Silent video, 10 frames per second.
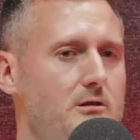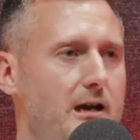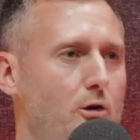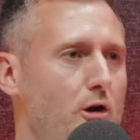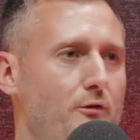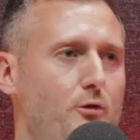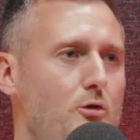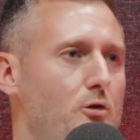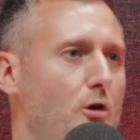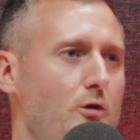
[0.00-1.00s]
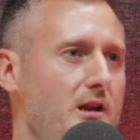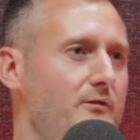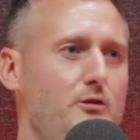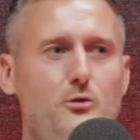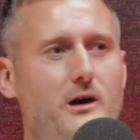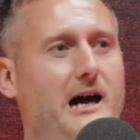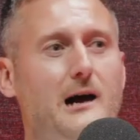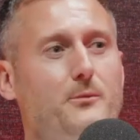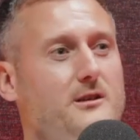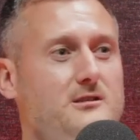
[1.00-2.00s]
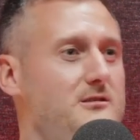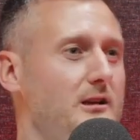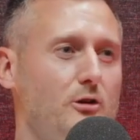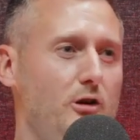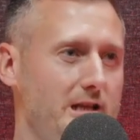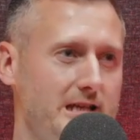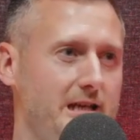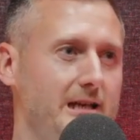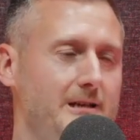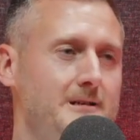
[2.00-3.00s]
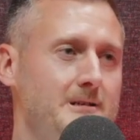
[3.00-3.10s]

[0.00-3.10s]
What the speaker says: I got the phone call. You never know what happens. I got the ticket.